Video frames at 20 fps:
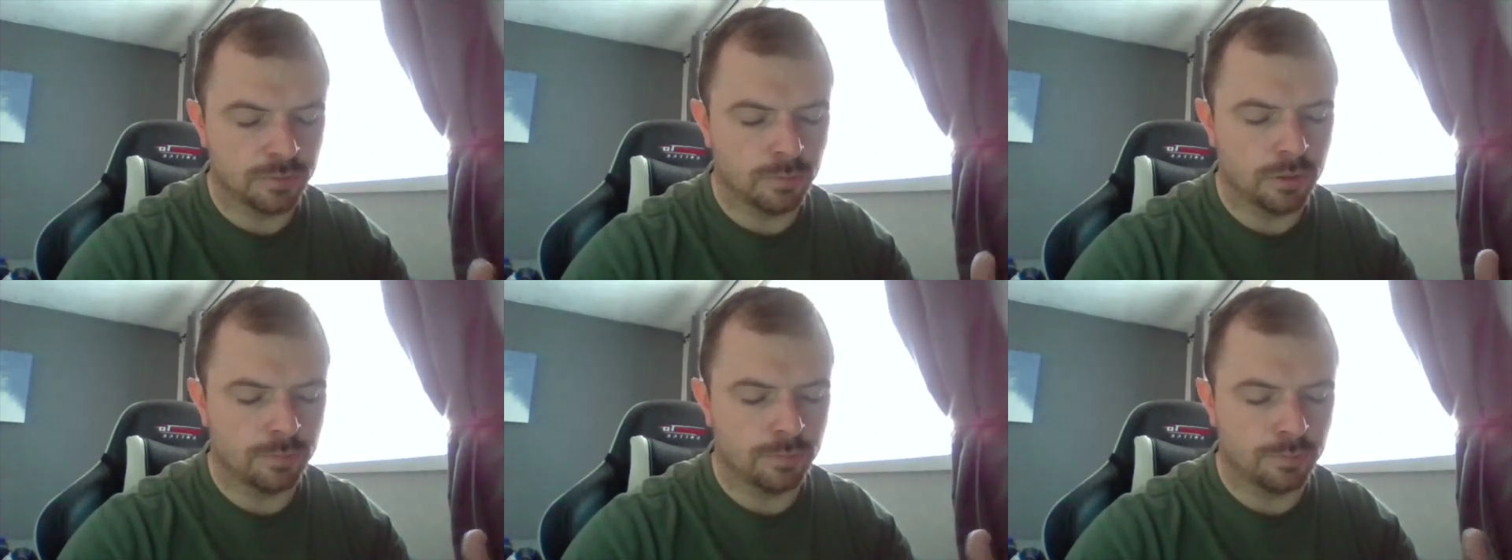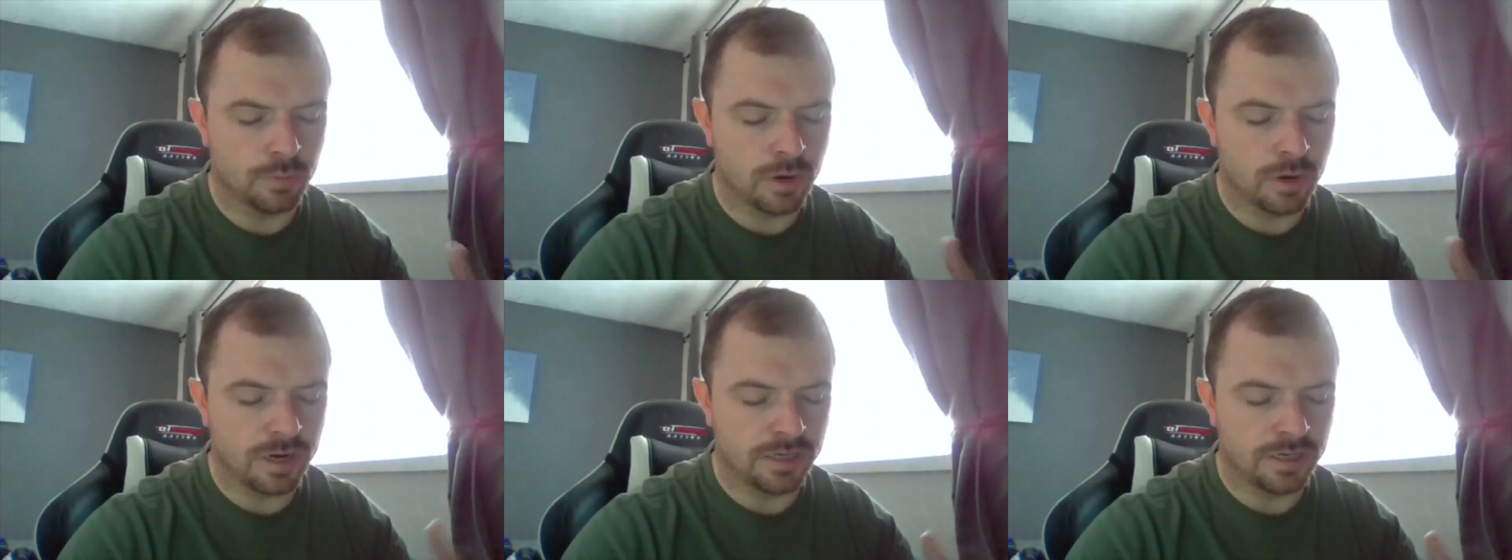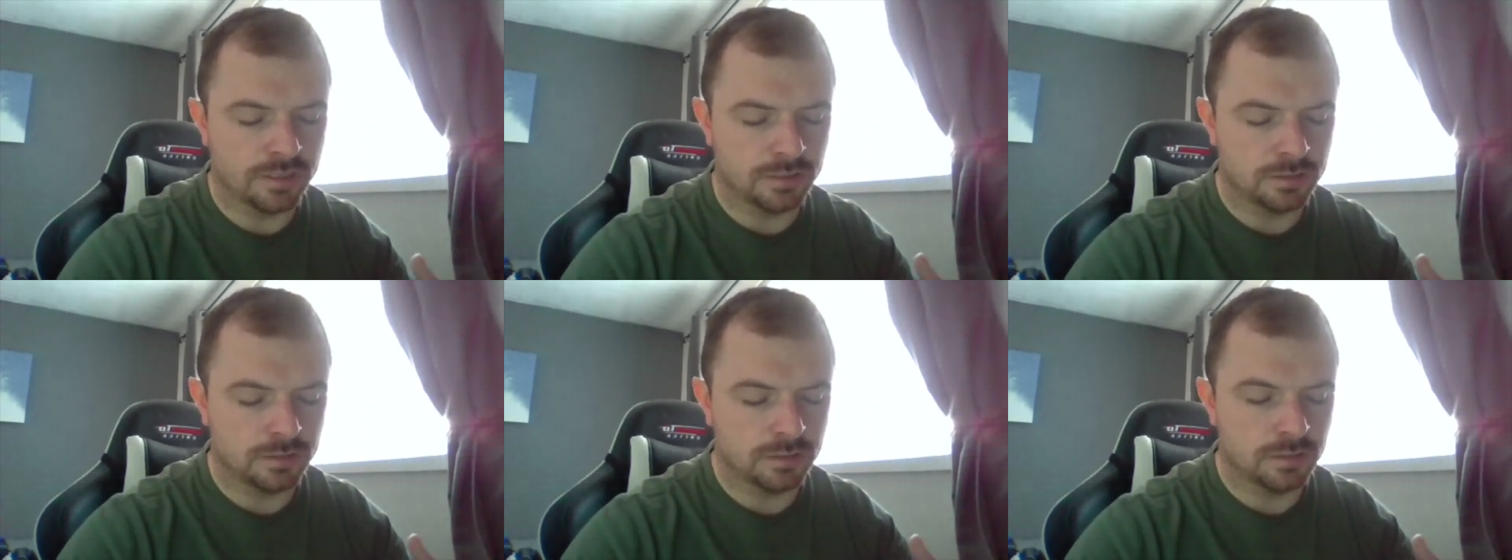my
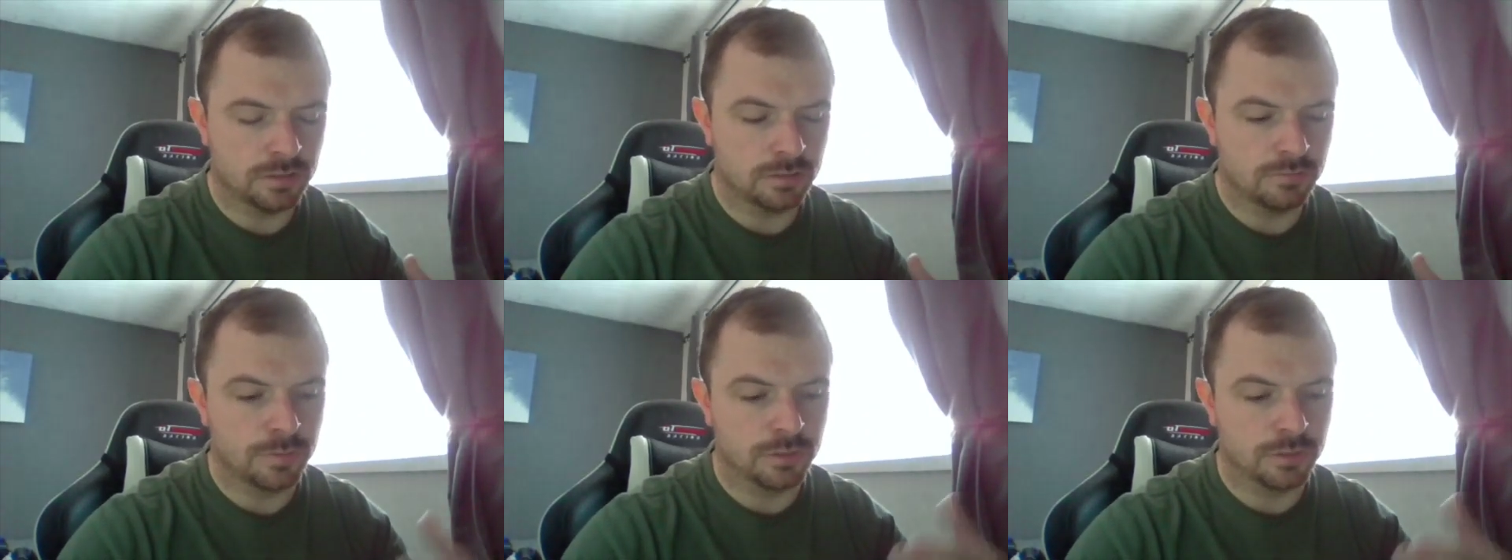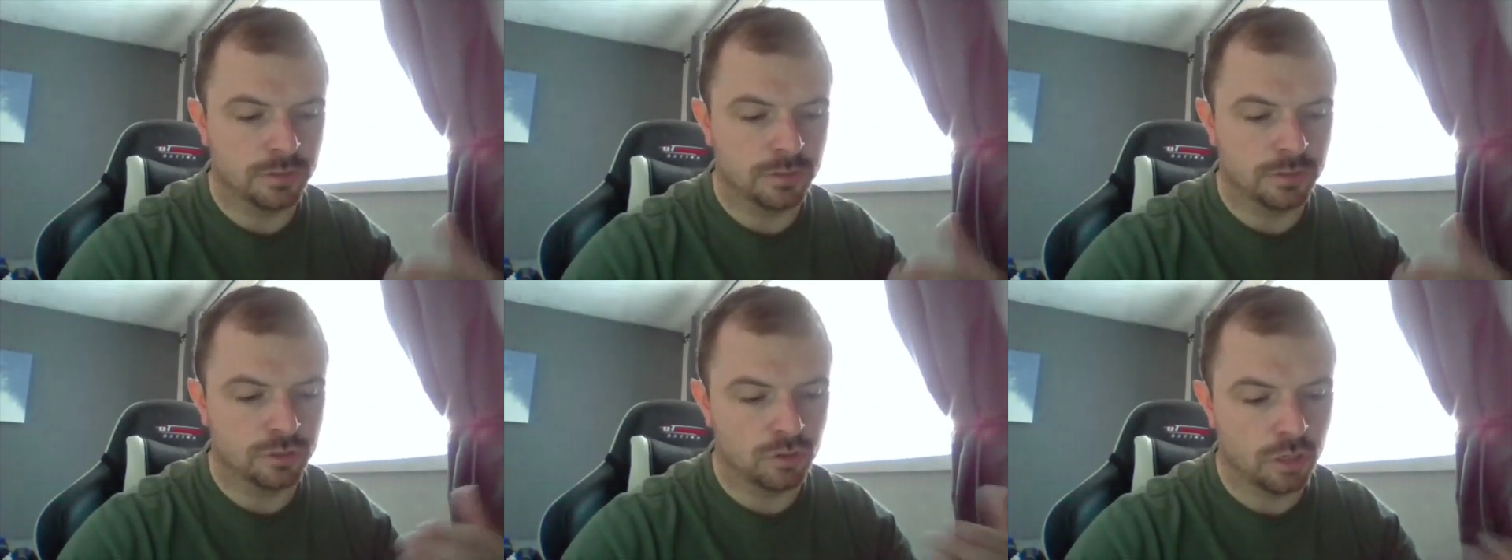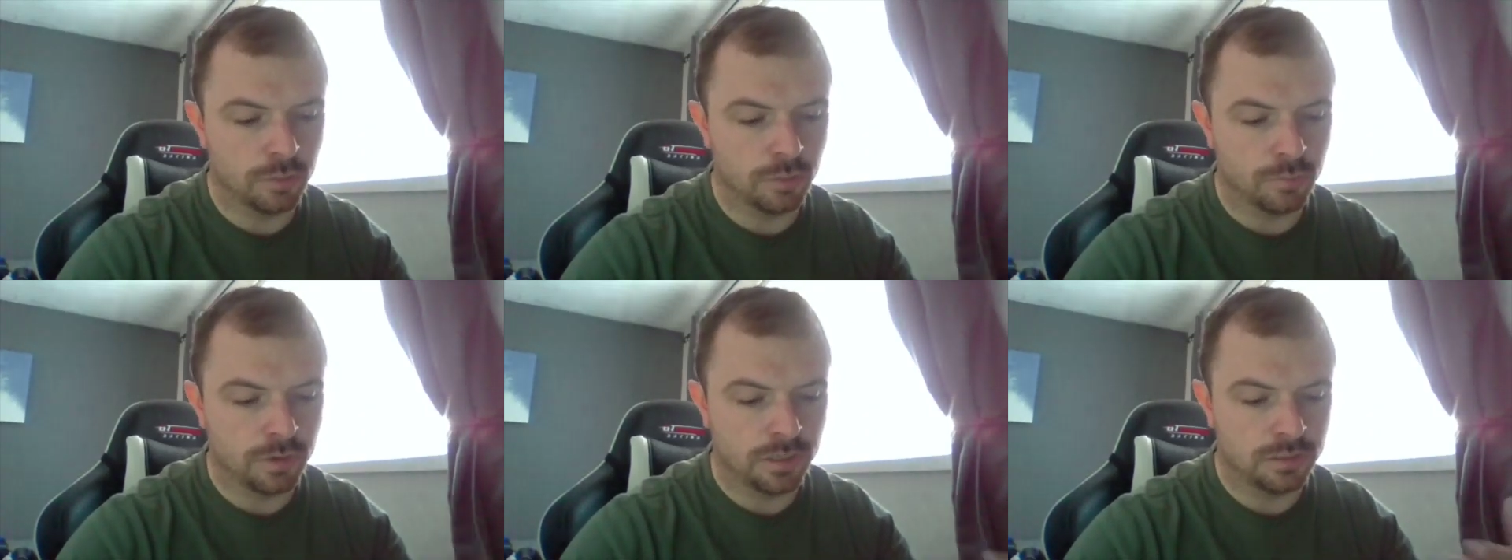brain from a
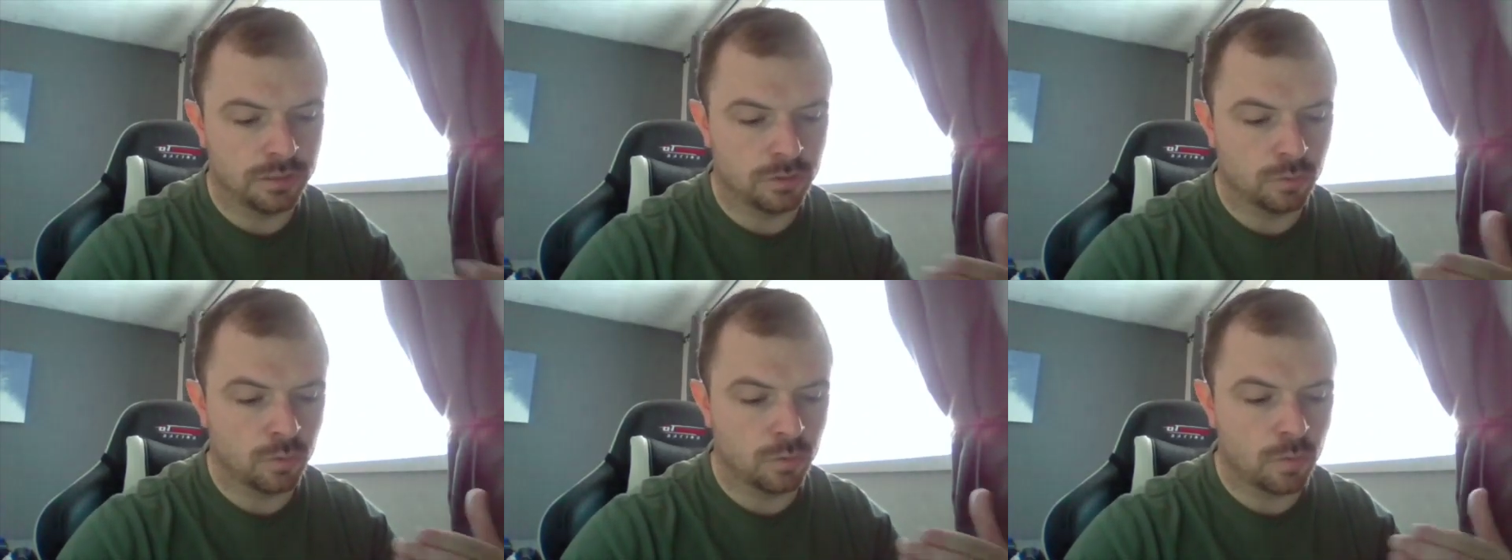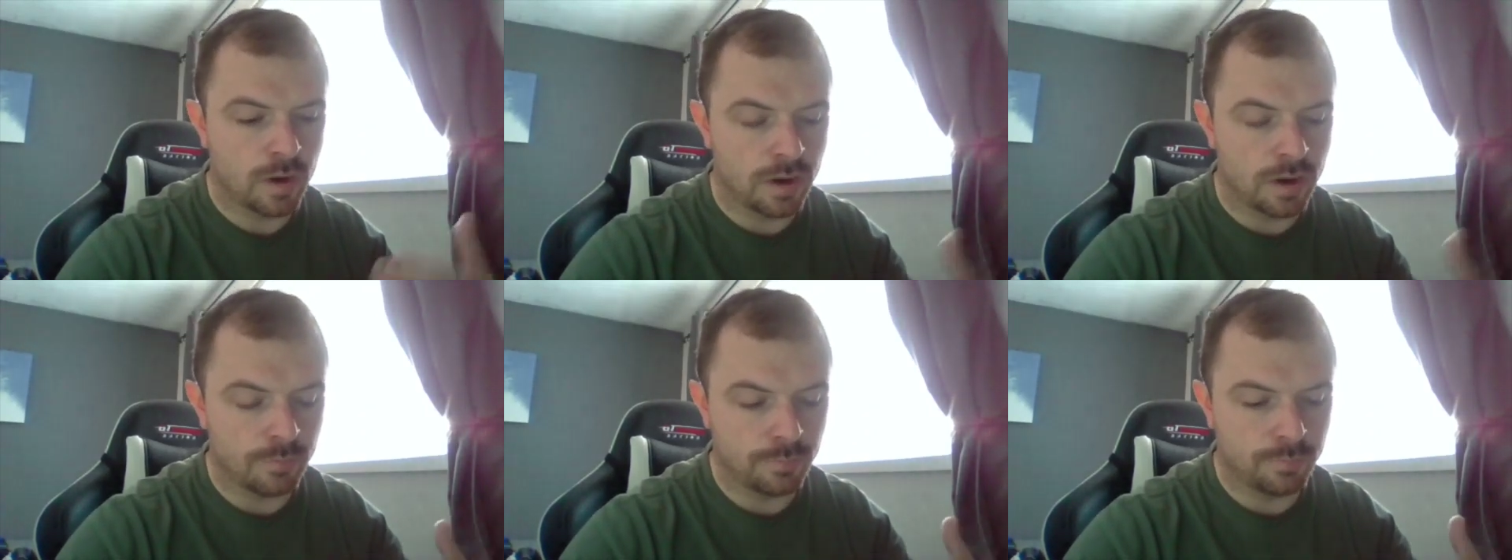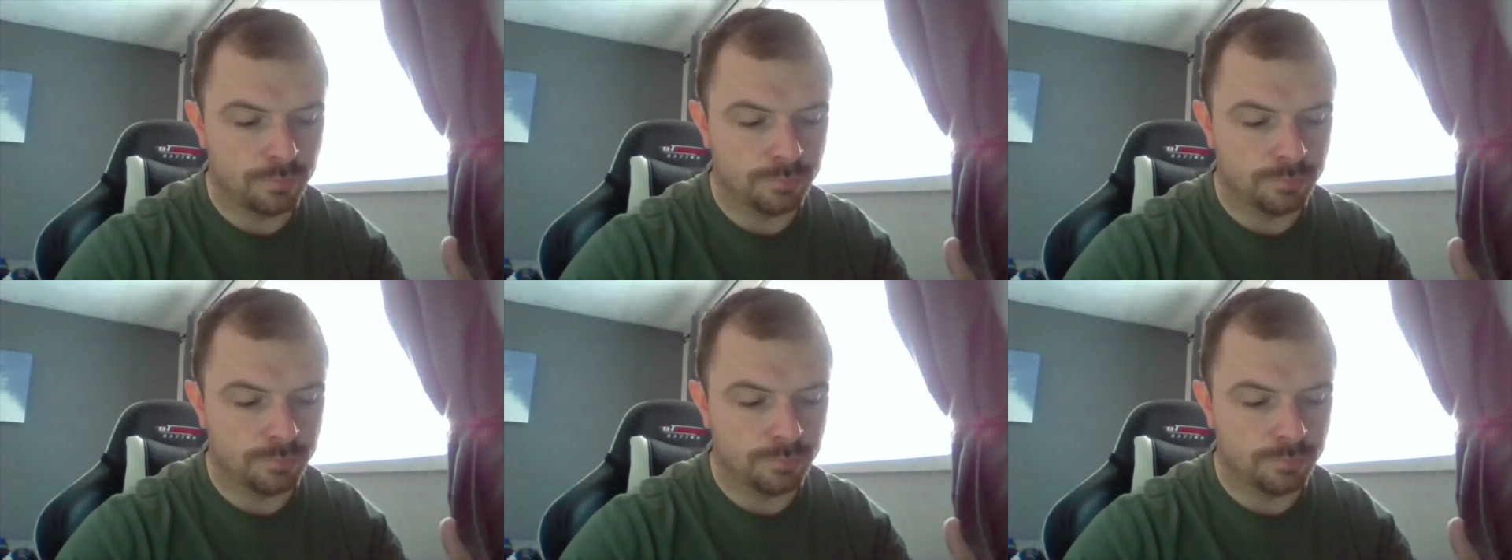dry brain to a wet